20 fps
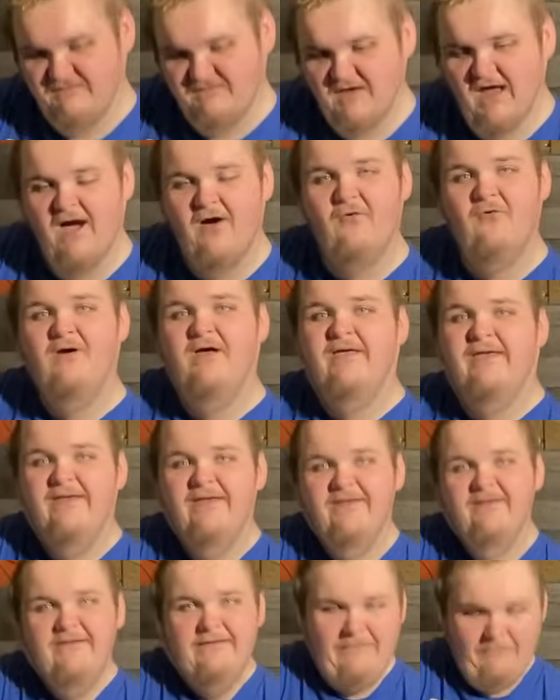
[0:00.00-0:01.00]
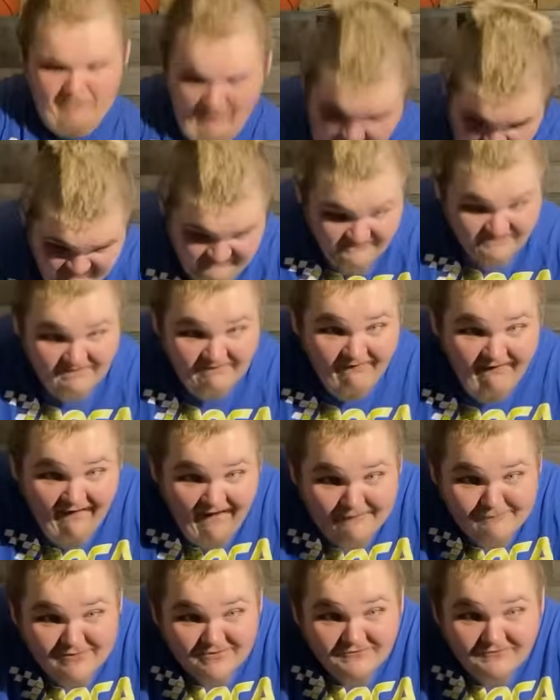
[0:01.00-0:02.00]
So, basically,
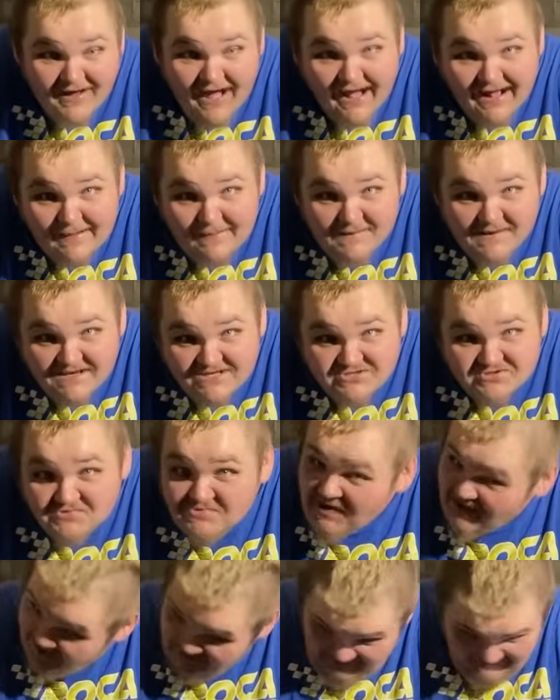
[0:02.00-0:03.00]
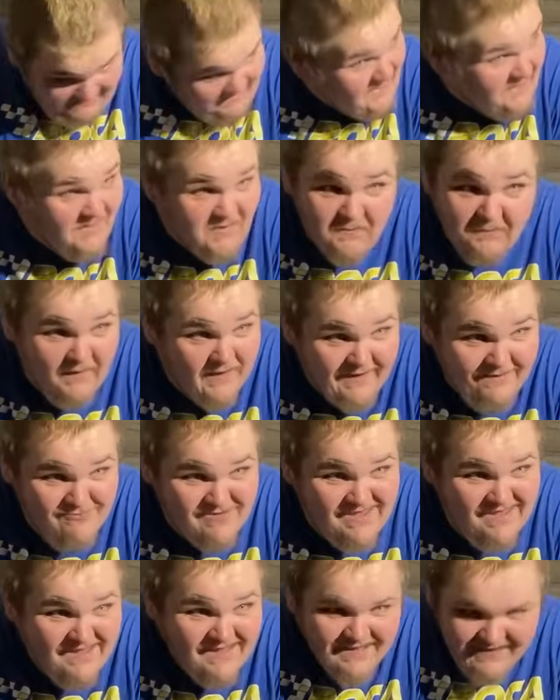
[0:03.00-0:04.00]
I'm in Rock Lee training gear,
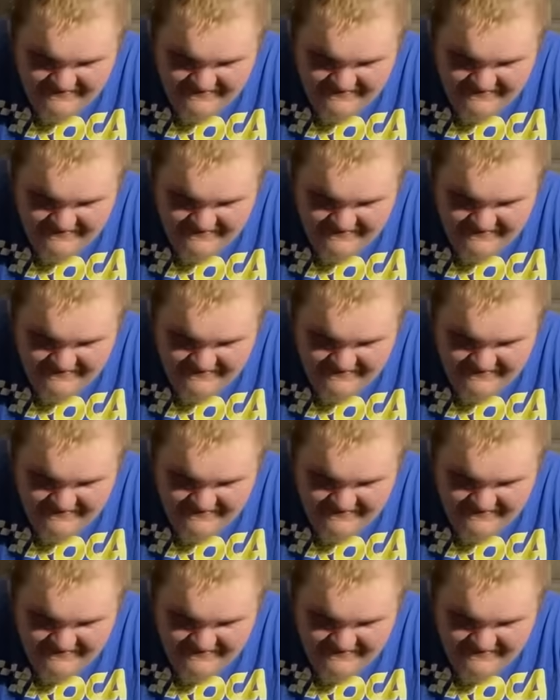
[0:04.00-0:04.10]
baby.